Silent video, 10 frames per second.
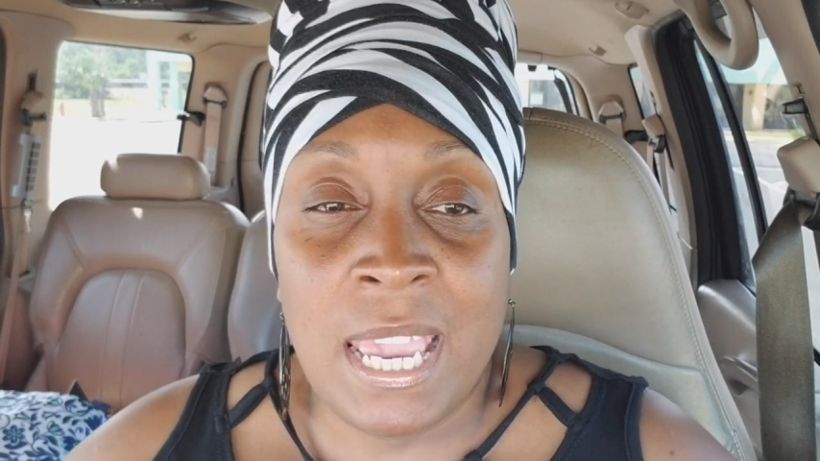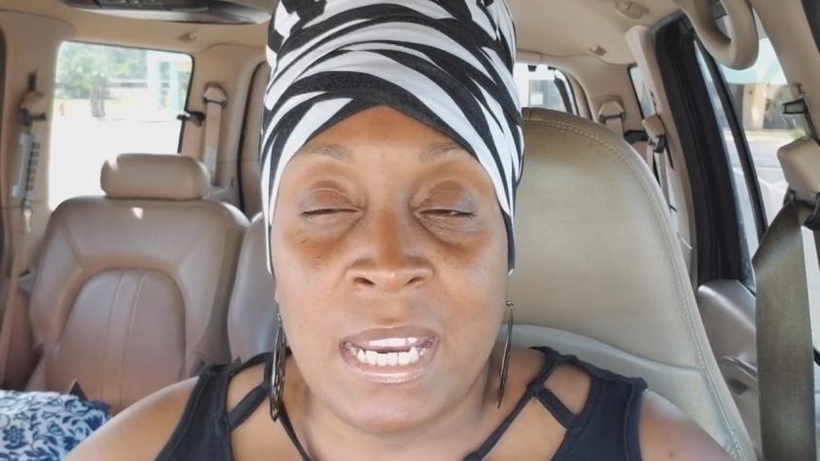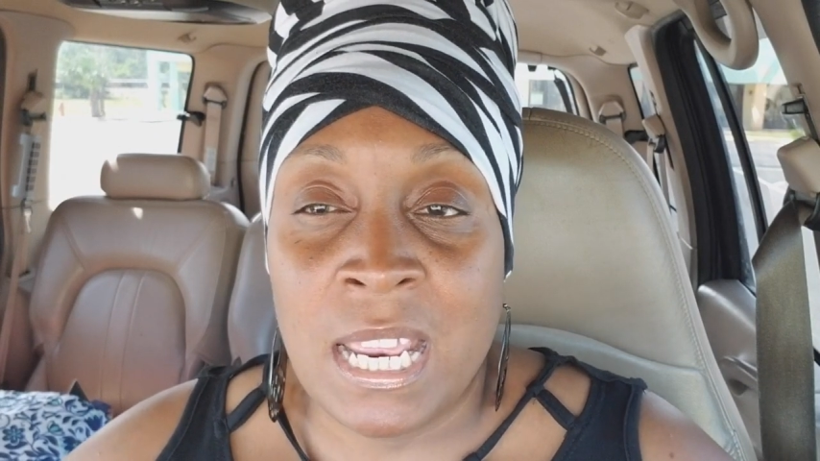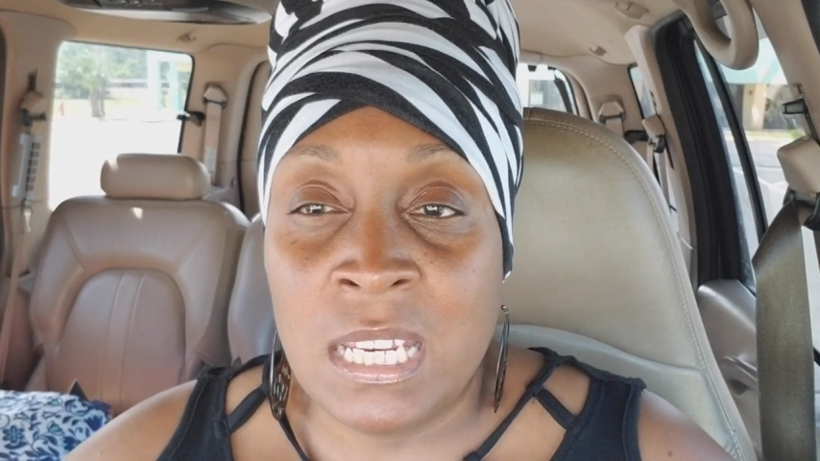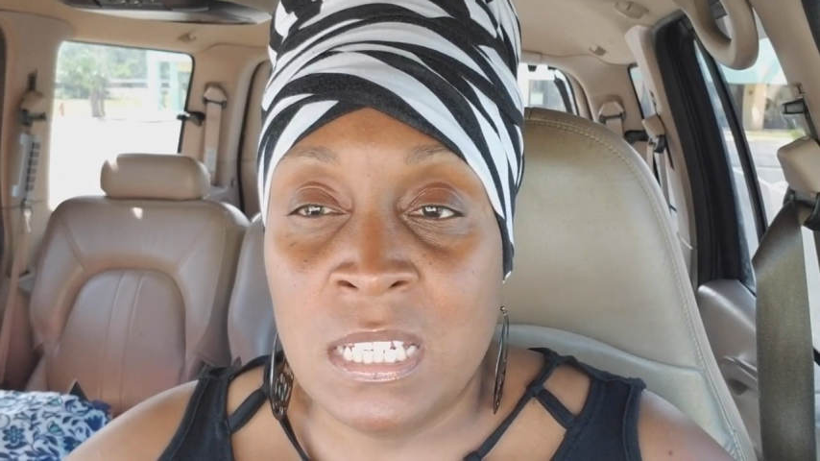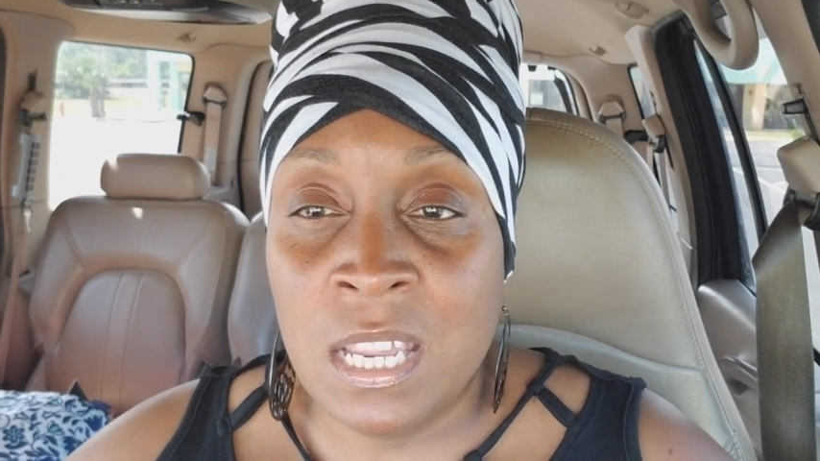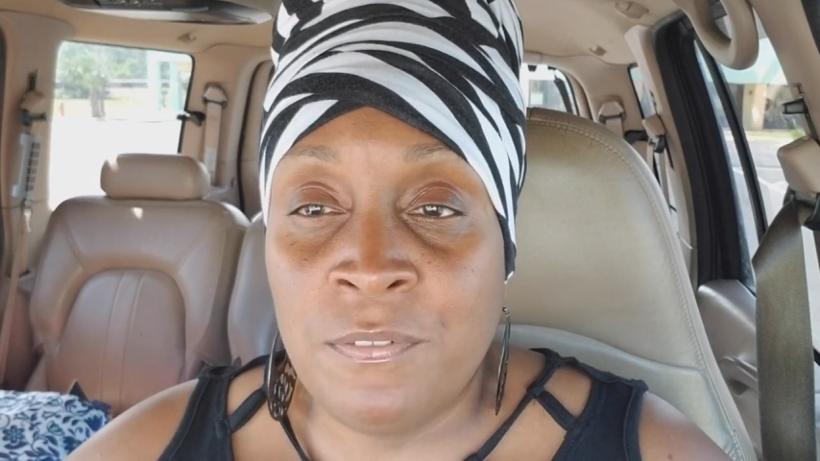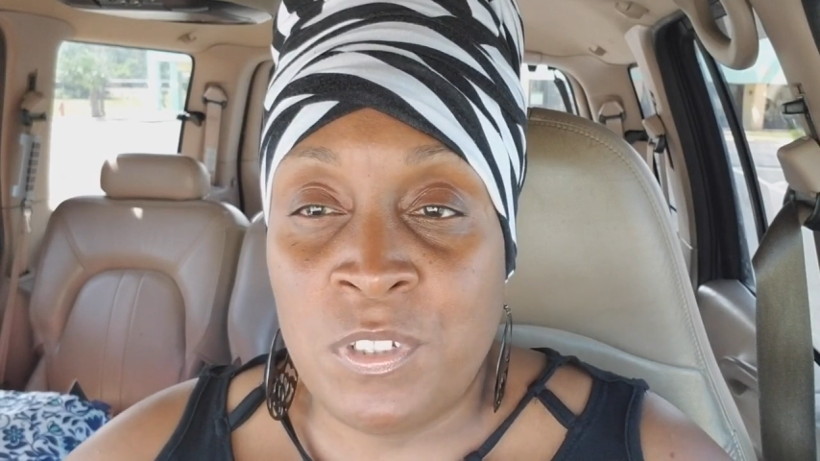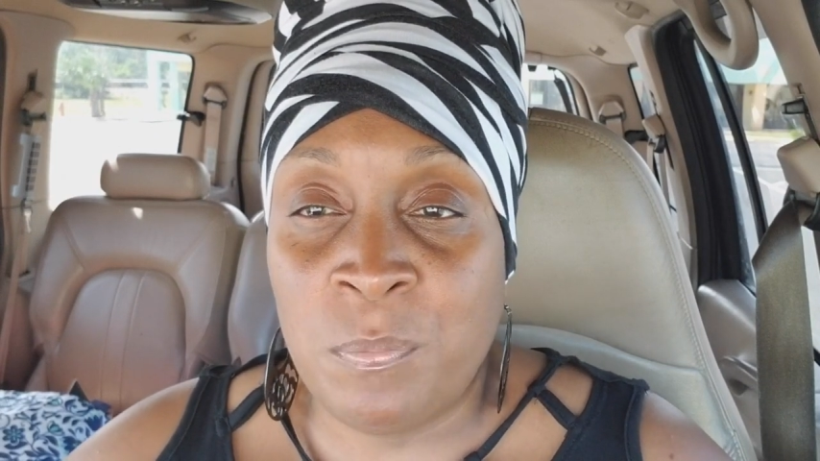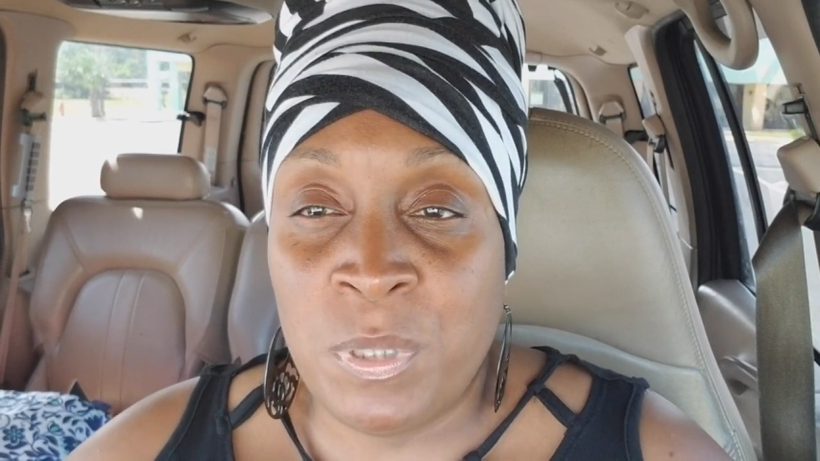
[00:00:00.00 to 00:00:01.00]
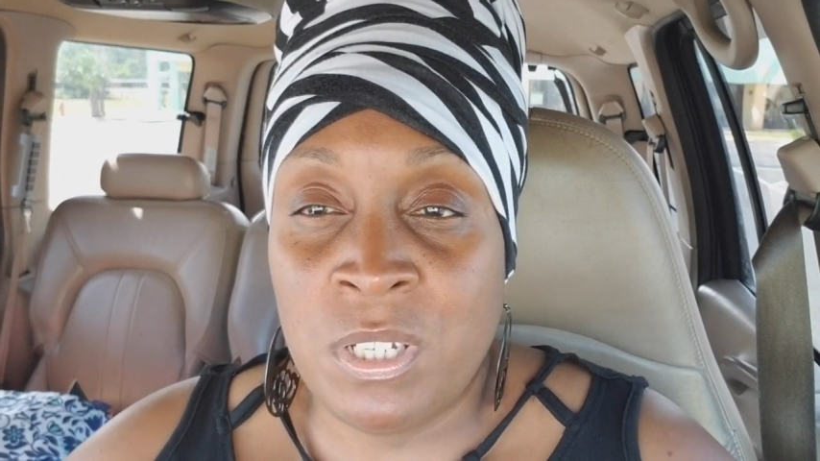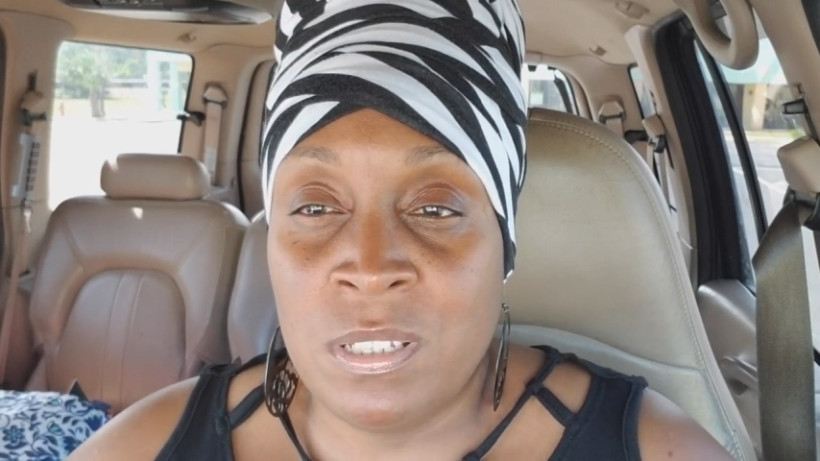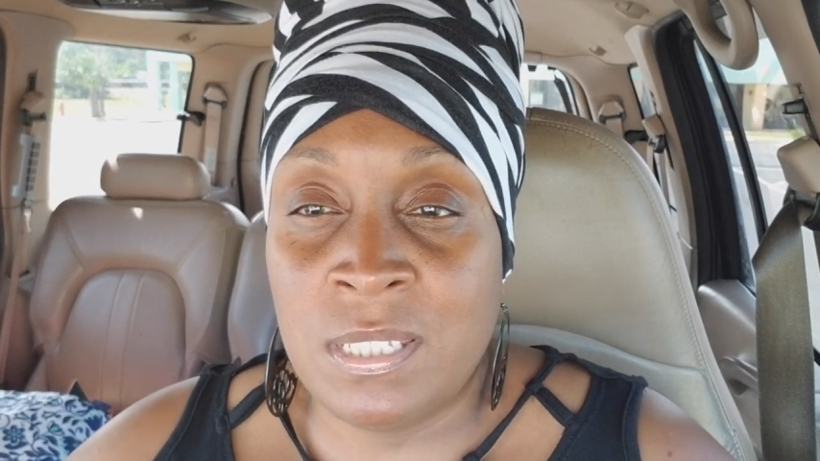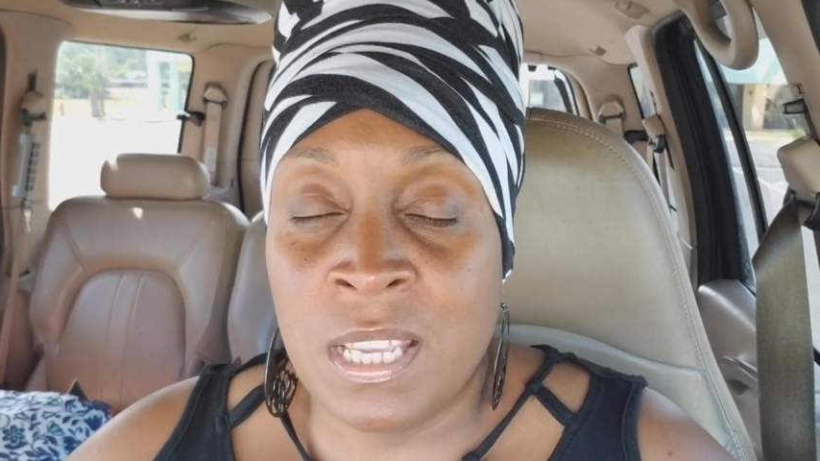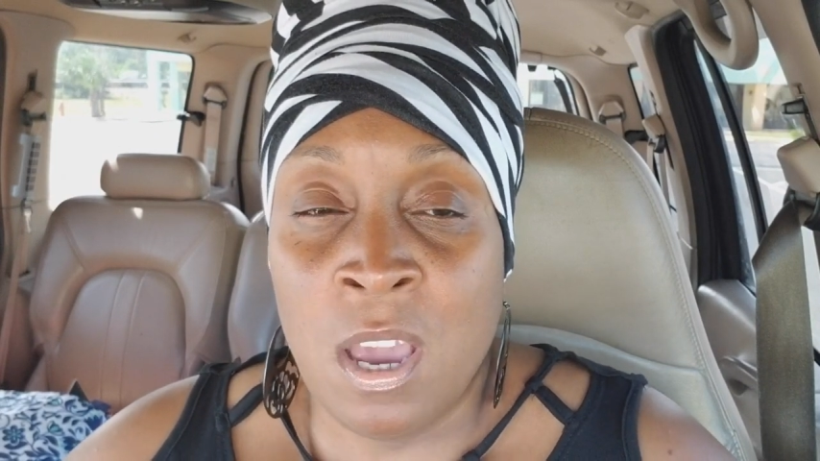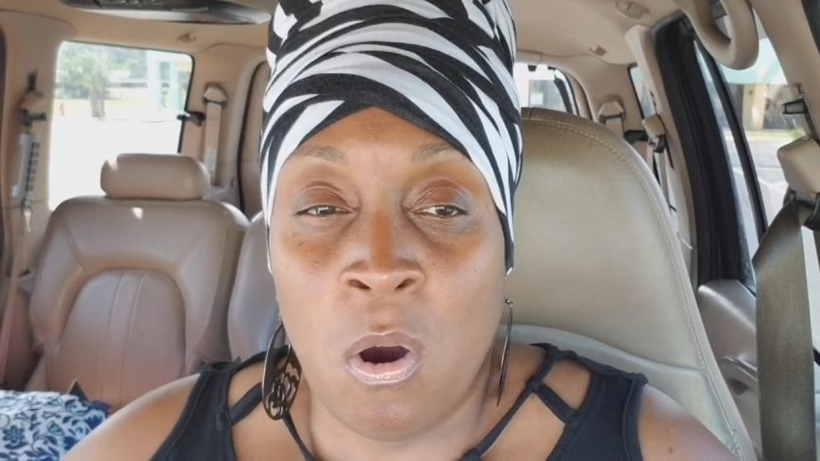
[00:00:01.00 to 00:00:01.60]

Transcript: and i loved it because